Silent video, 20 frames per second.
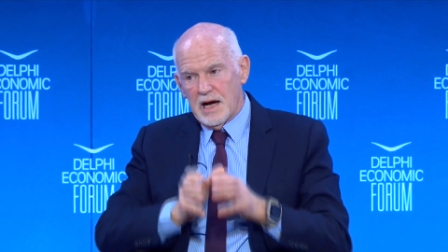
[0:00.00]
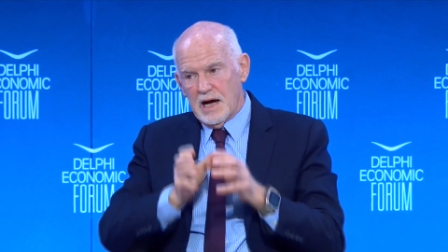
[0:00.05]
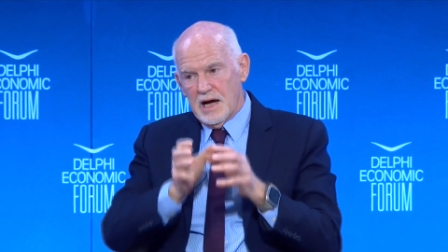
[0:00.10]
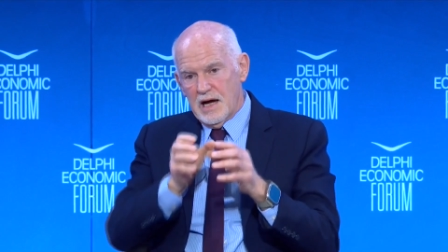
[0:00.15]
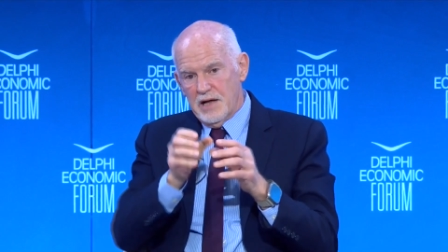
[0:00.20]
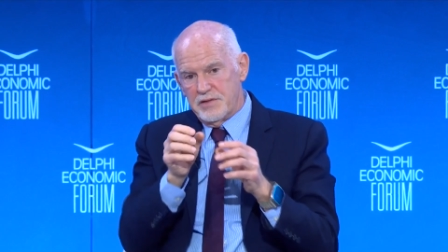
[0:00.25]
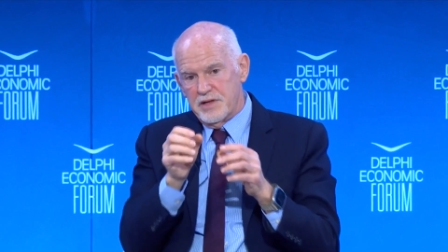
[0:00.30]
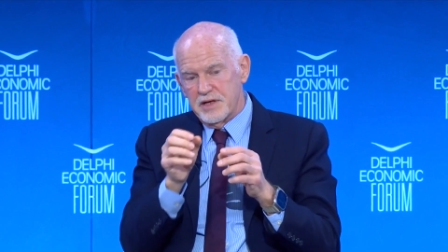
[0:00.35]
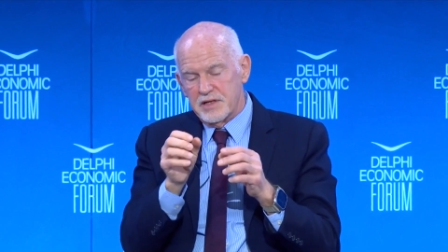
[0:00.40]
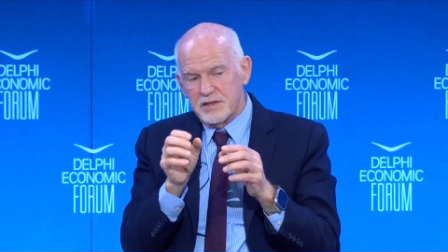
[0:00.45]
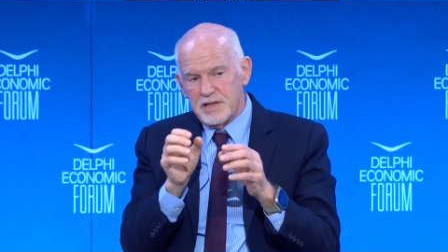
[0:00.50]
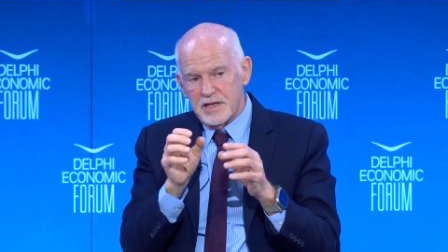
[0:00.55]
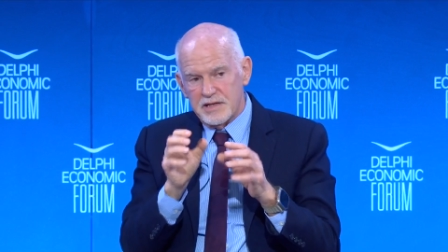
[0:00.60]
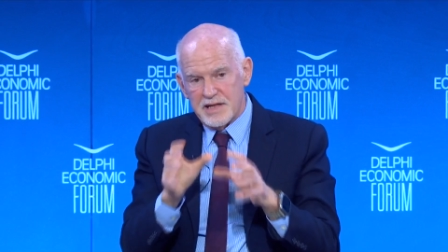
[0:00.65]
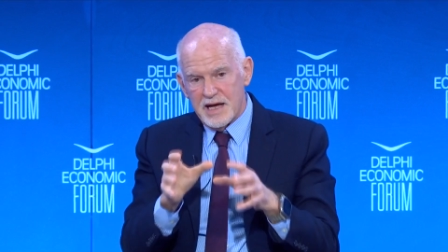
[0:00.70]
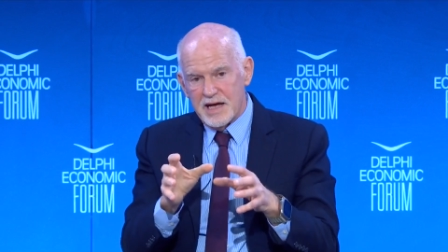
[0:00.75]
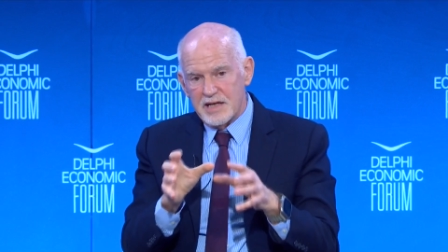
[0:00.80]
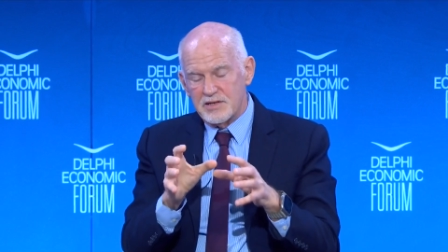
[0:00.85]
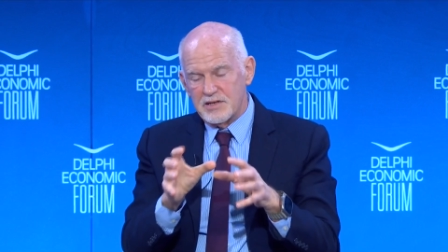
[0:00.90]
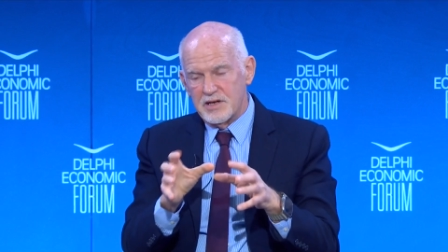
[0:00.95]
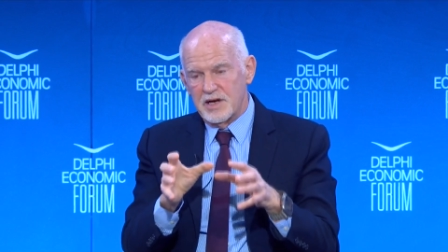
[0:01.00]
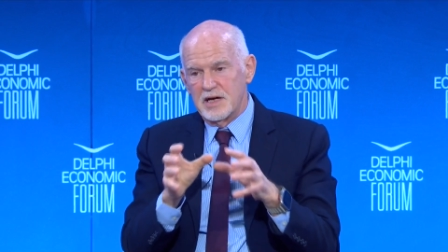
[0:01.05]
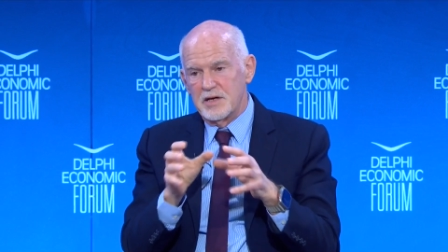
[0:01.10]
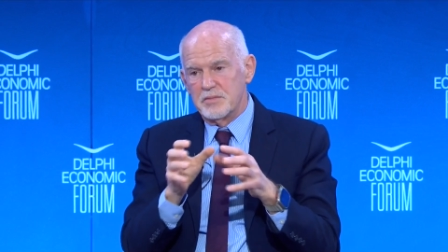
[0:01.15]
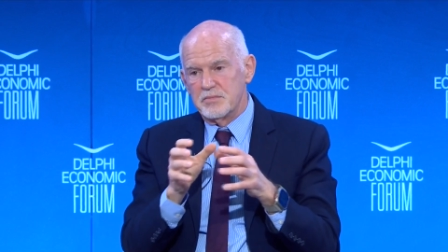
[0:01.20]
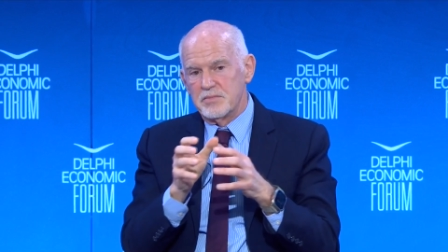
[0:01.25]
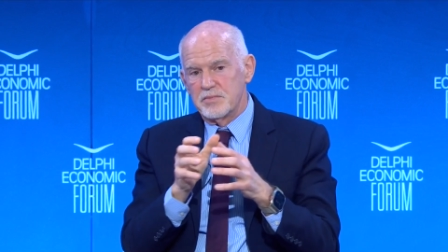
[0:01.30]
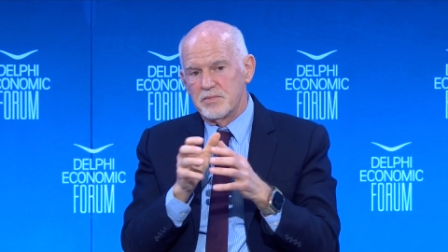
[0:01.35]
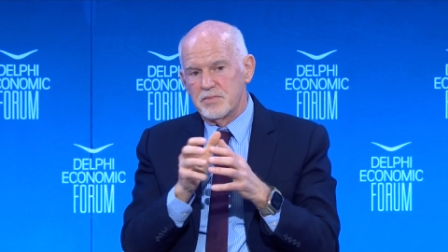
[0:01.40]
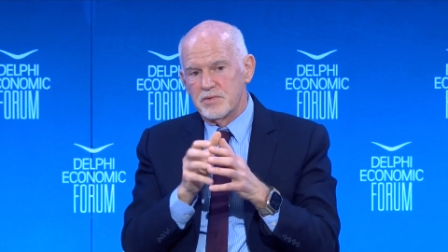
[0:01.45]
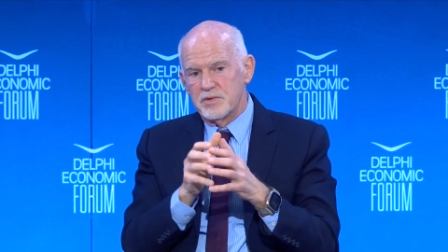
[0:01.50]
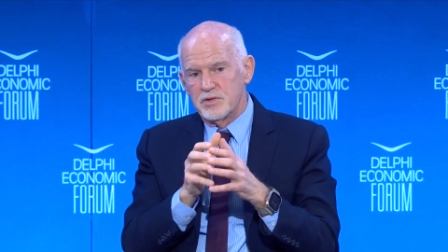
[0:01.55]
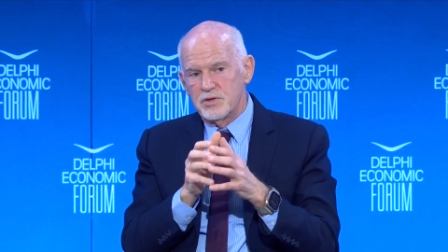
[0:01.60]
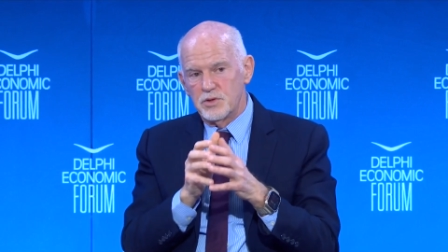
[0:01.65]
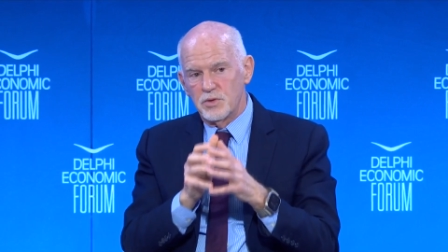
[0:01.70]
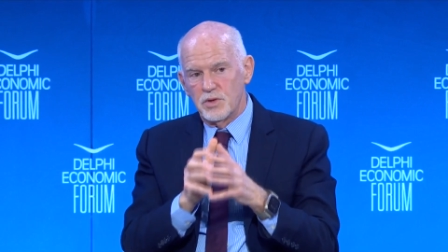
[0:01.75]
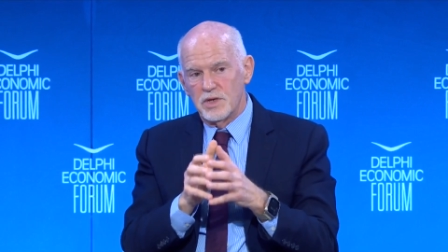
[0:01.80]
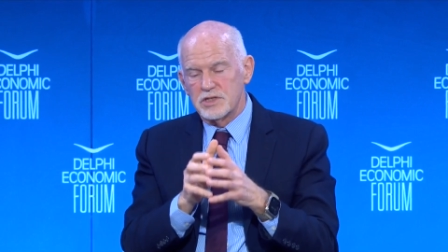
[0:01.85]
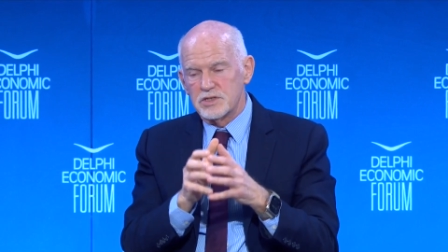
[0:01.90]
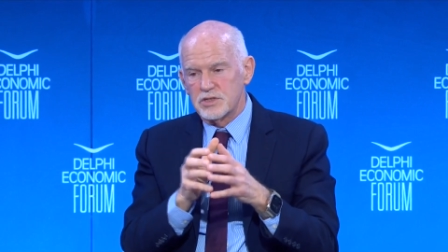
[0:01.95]
I think that that time, the
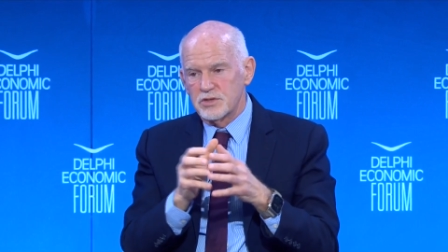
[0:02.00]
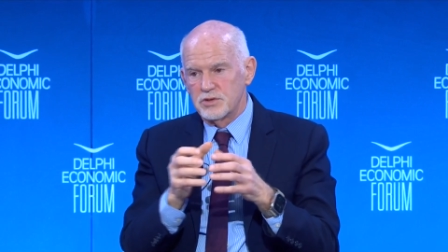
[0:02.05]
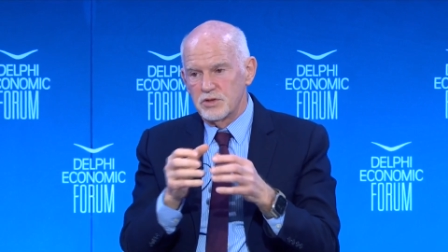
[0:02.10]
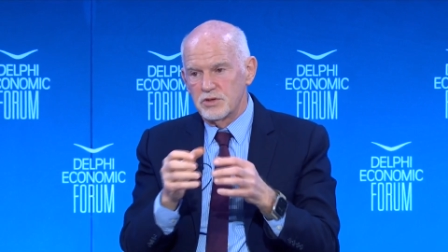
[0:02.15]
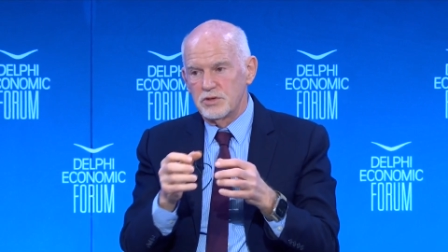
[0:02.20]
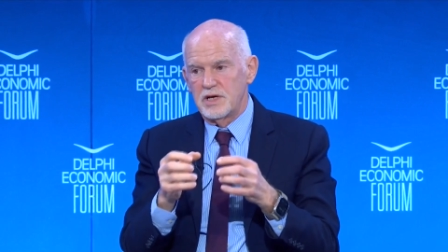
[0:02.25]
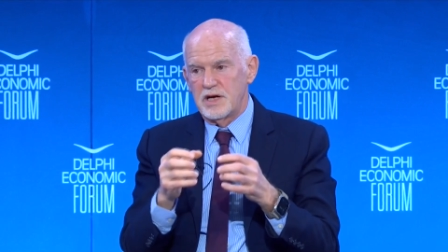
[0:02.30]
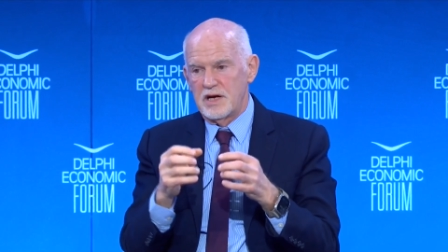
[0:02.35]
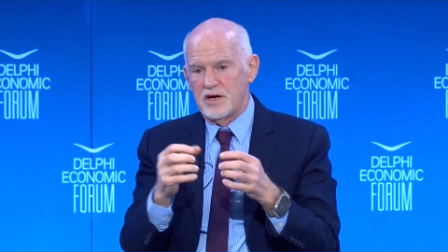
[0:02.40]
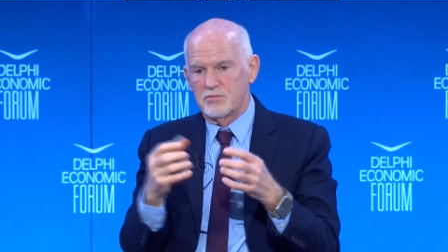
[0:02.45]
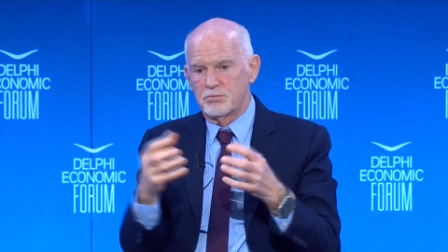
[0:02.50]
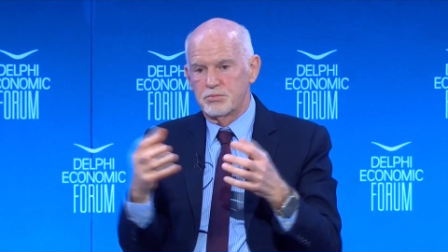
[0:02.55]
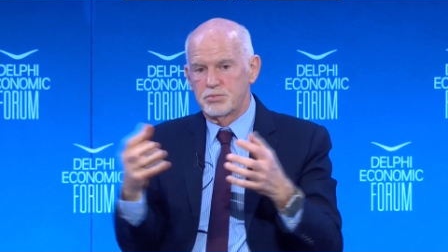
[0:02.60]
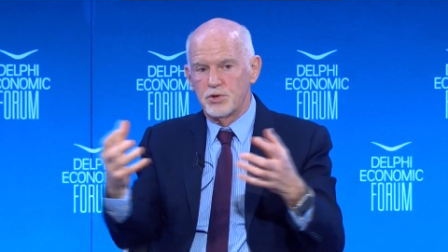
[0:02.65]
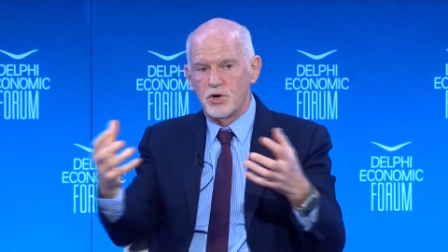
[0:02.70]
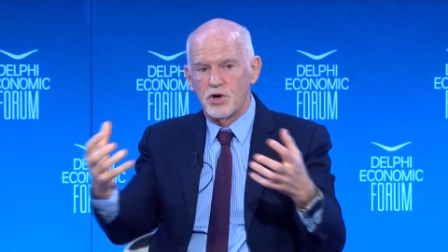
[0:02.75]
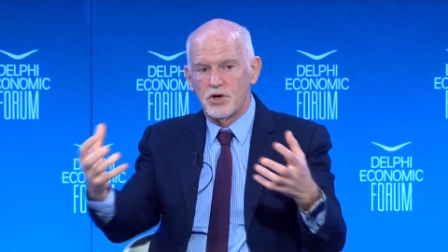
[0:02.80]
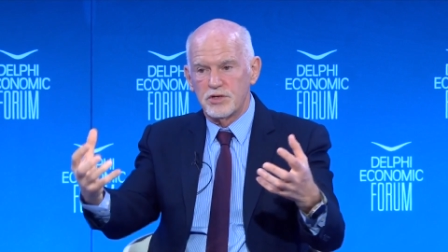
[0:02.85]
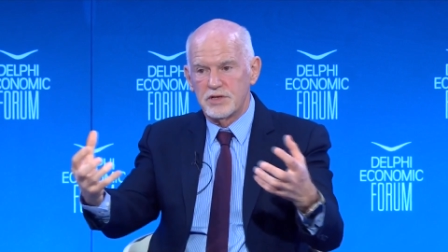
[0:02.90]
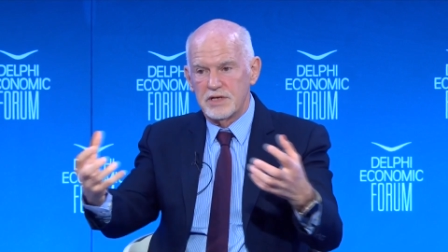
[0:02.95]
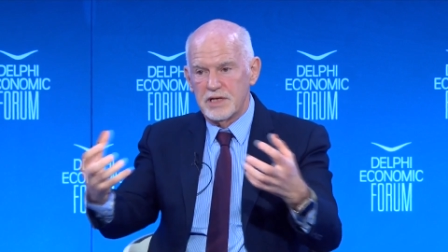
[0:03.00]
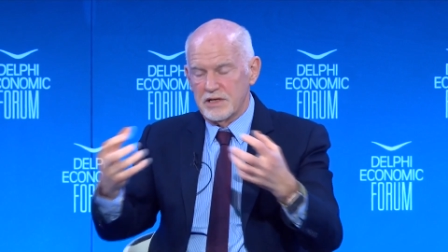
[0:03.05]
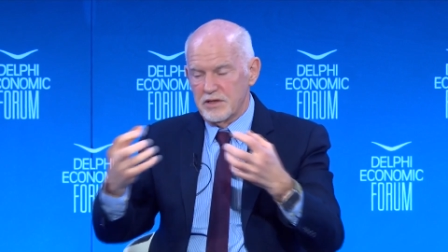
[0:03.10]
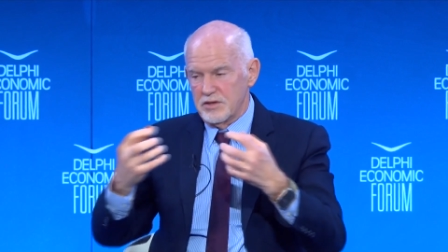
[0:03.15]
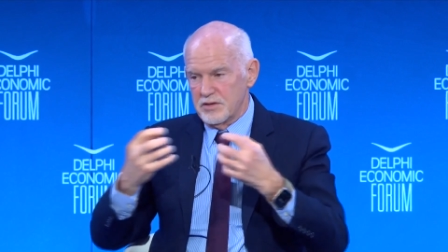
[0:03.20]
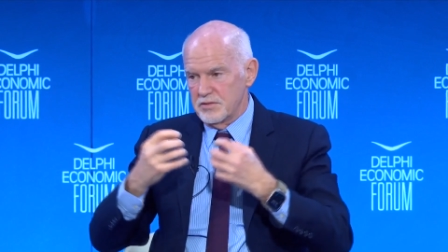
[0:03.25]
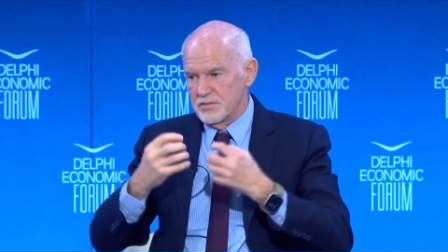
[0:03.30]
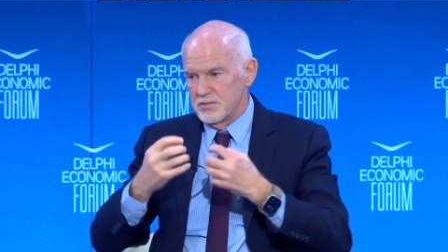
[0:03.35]
US could have brought in,